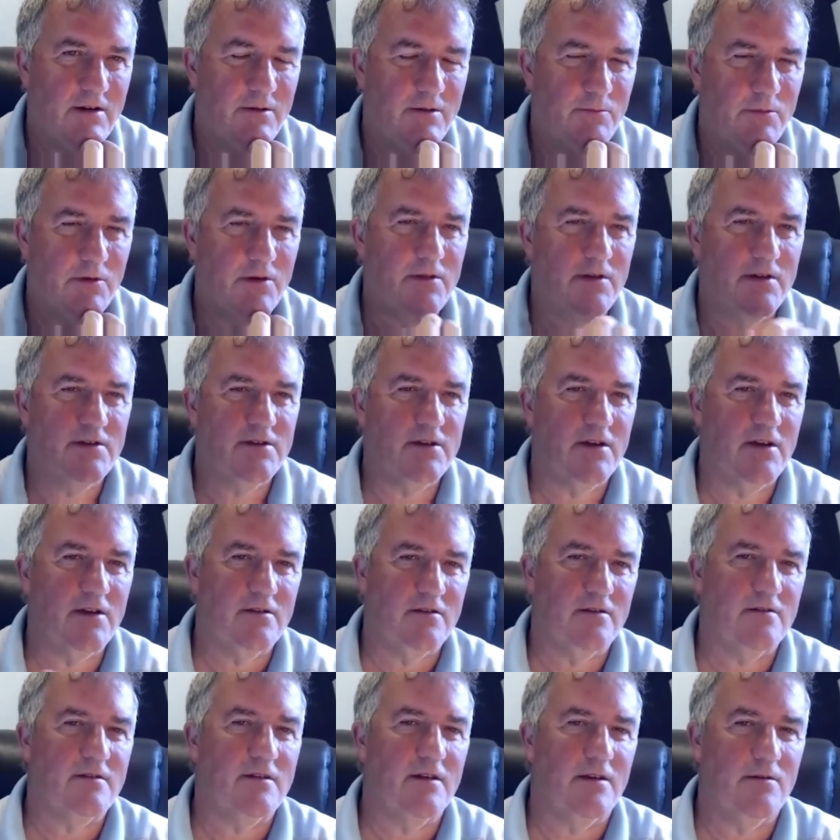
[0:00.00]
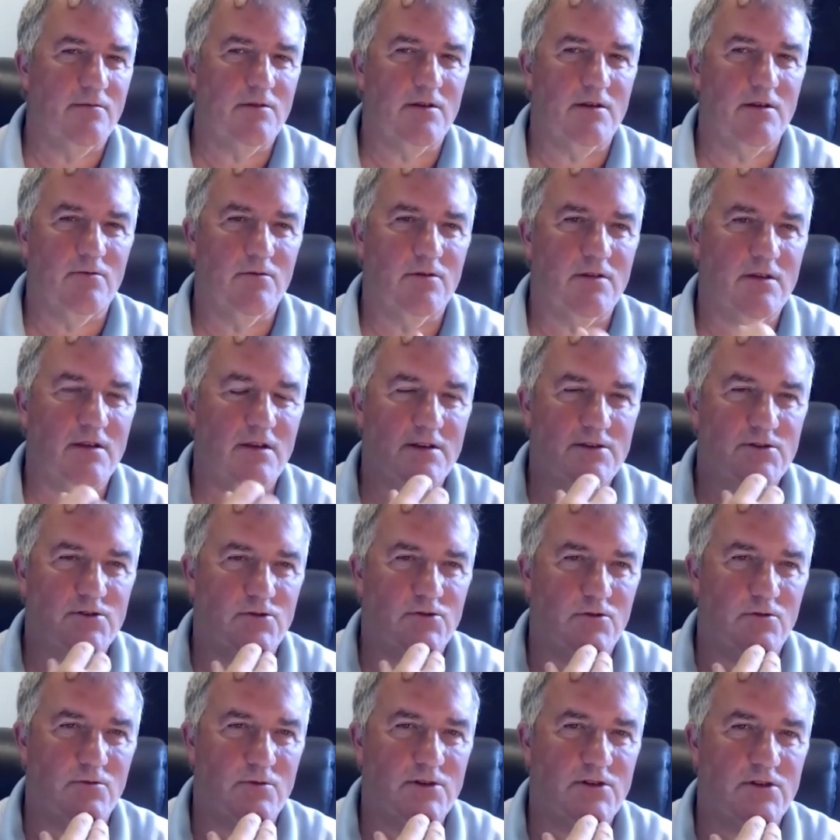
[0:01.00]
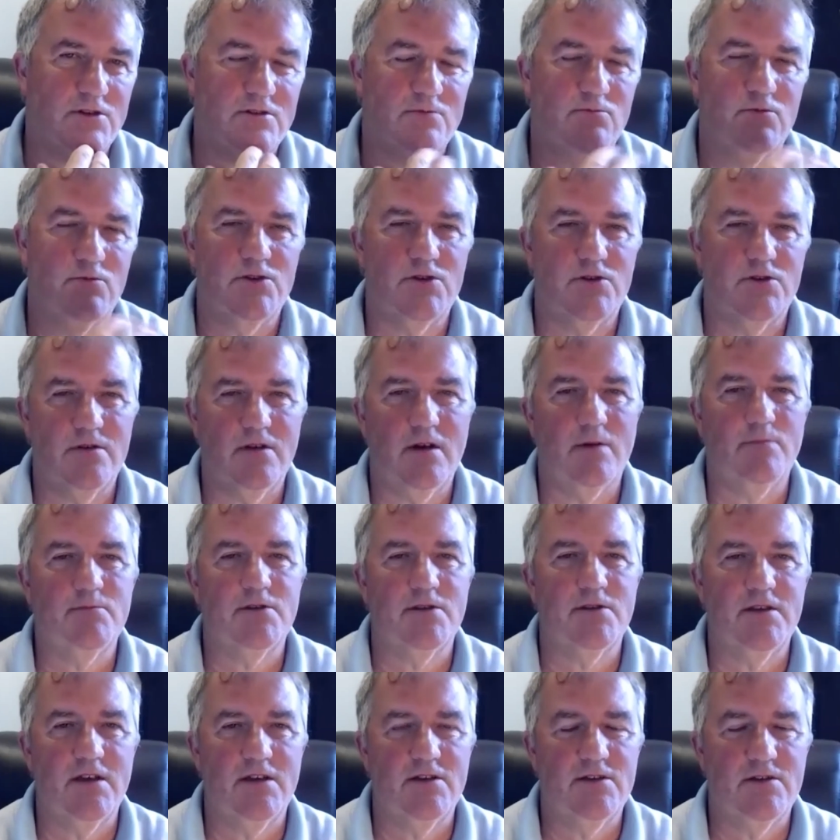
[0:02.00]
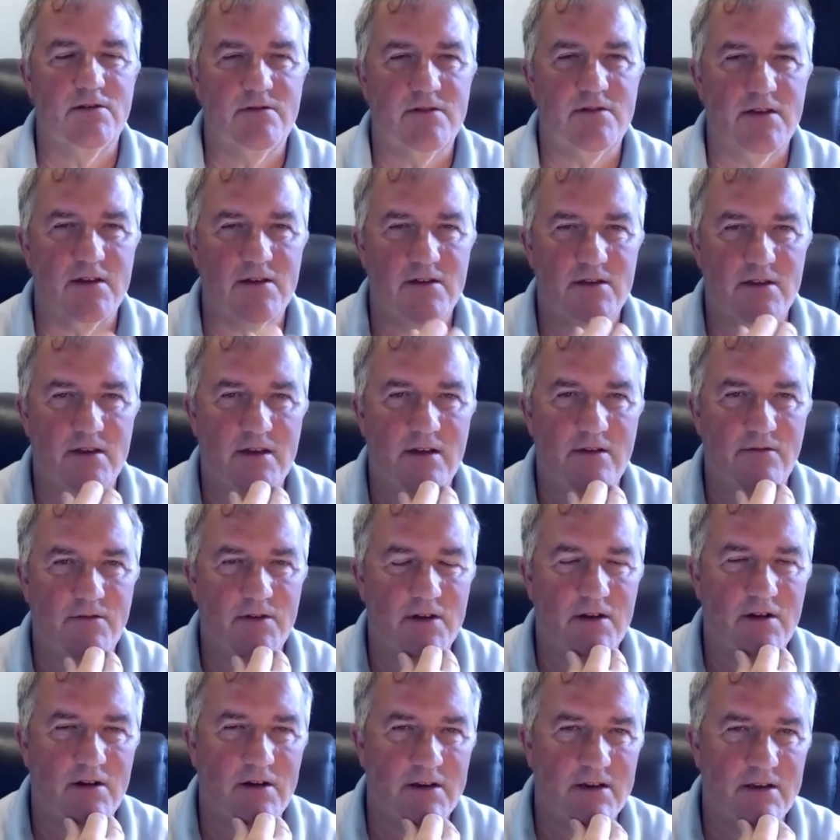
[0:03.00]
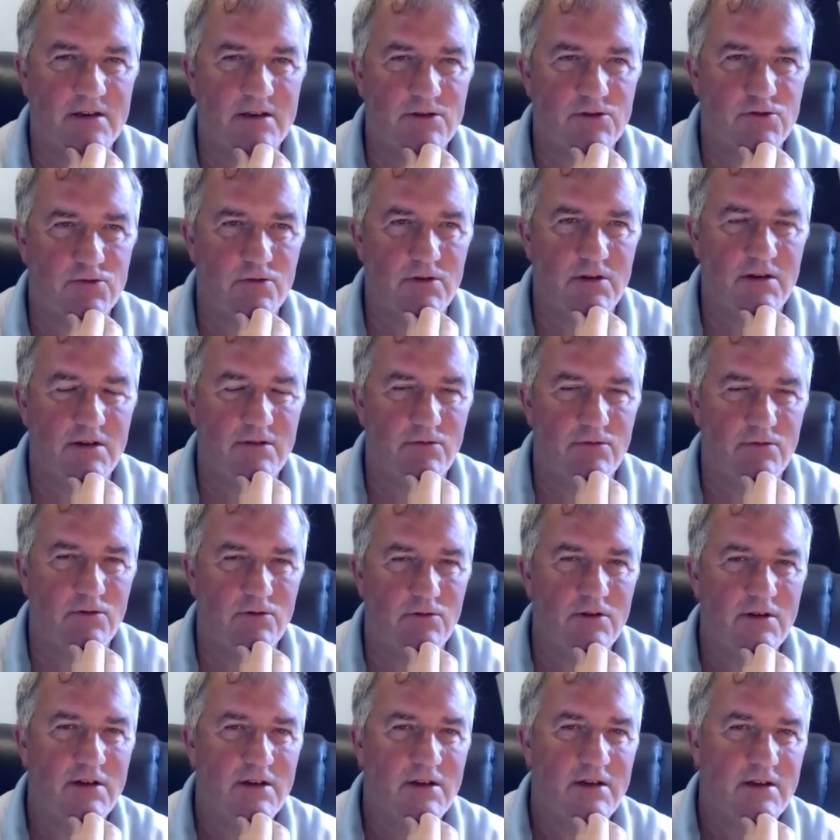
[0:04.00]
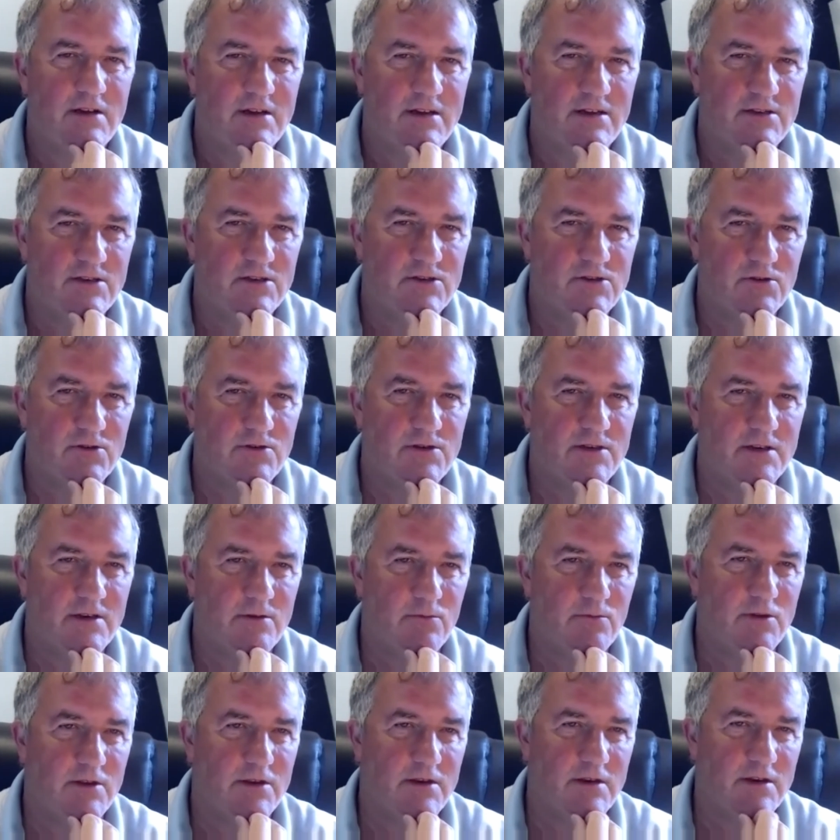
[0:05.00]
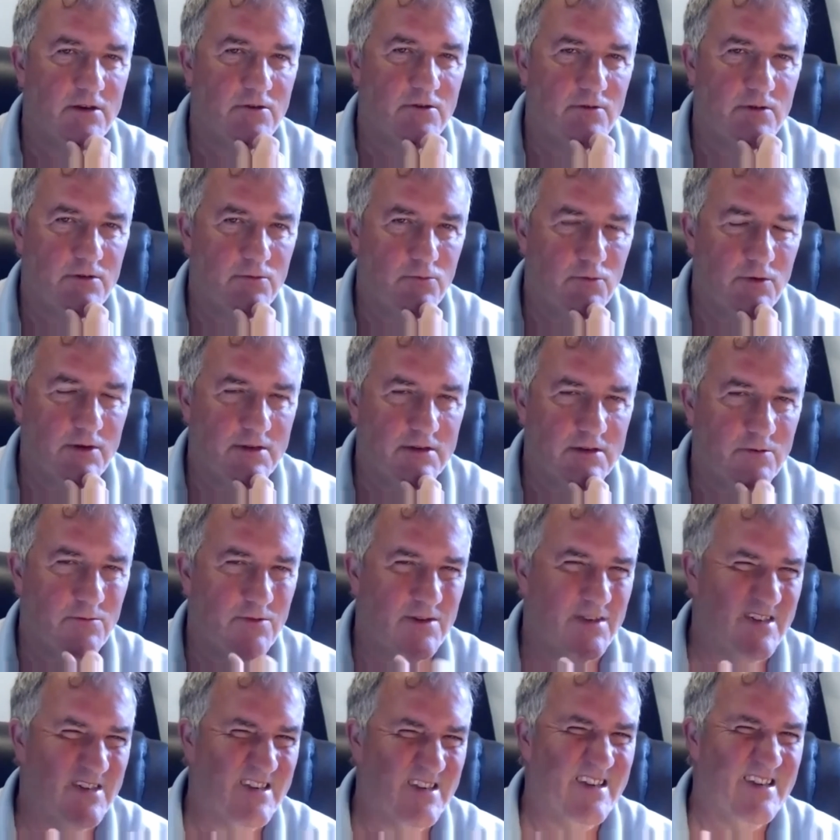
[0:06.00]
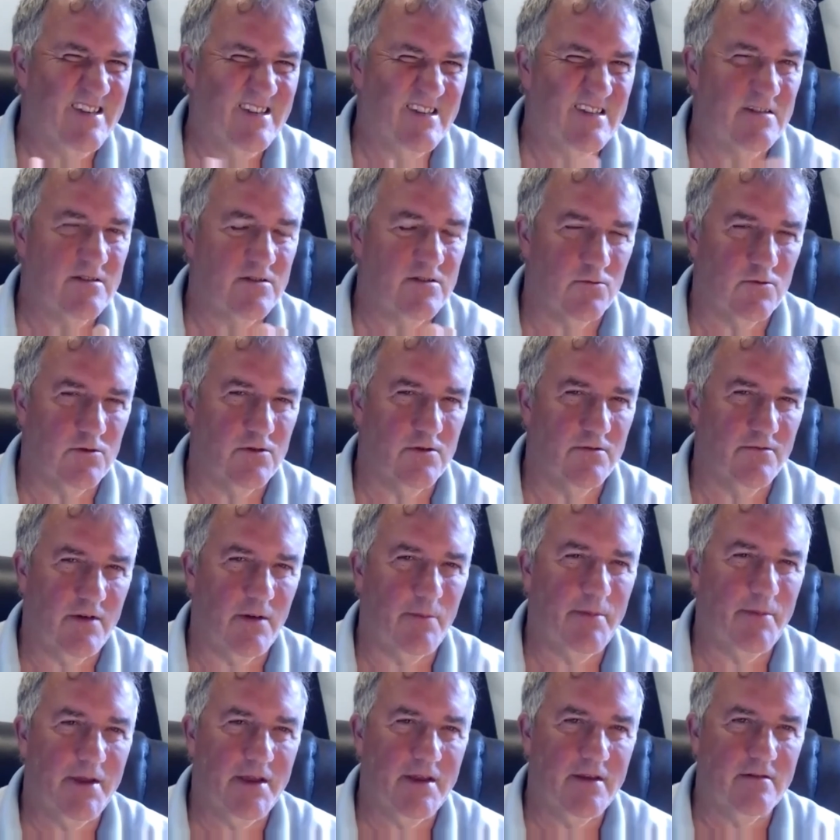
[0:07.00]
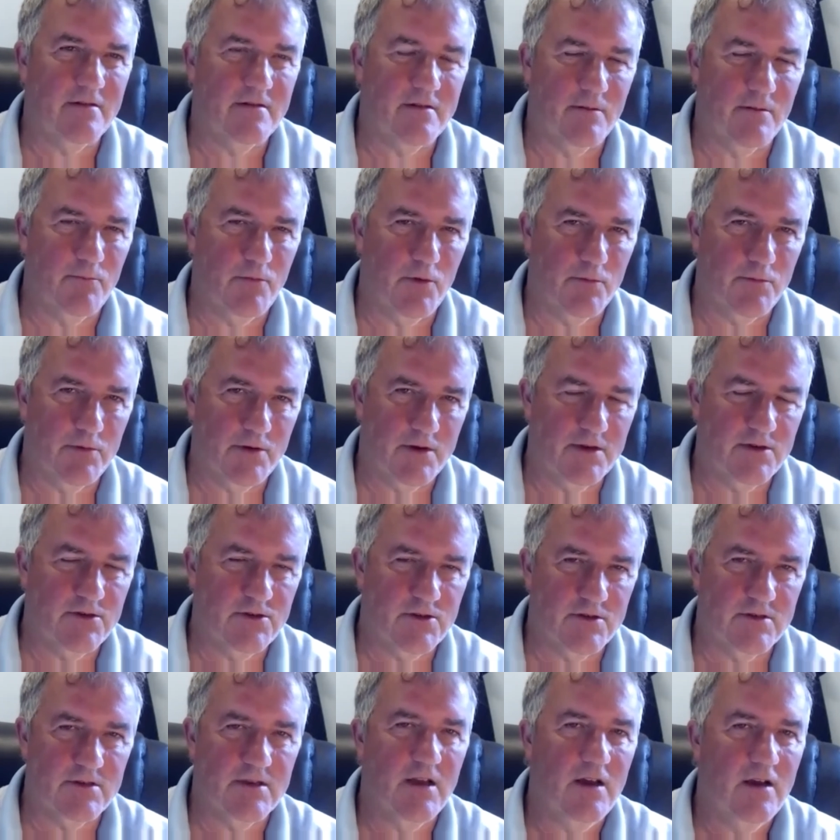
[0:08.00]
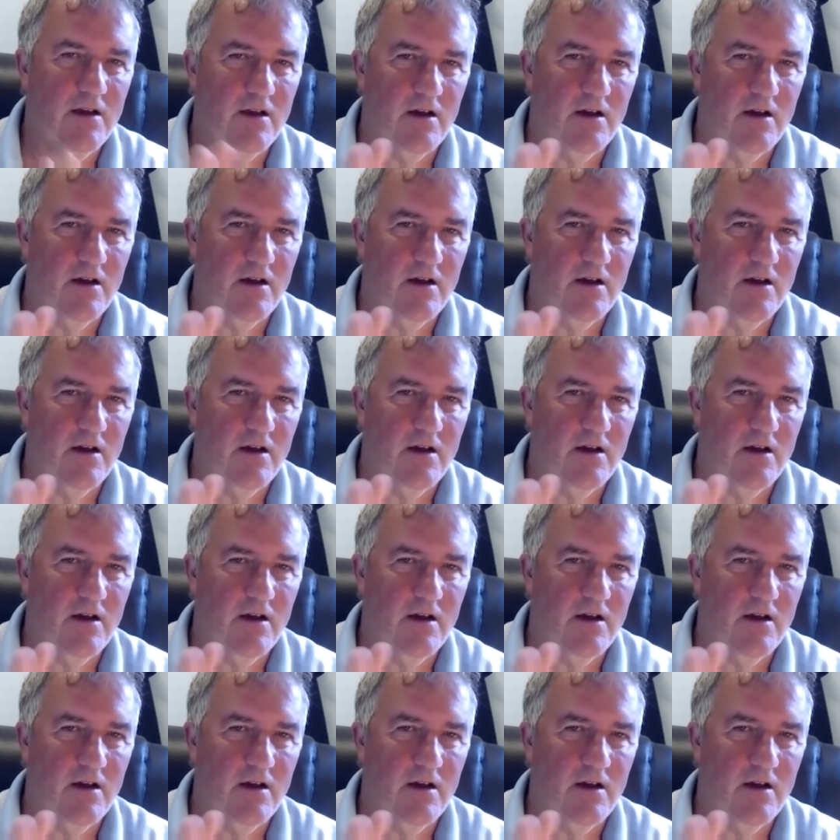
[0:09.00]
But they're saying the same thing with cholesterol, which is when up to the age of 60, having a high cholesterol level is associated with an increased risk, which is sort of a bit in some populations.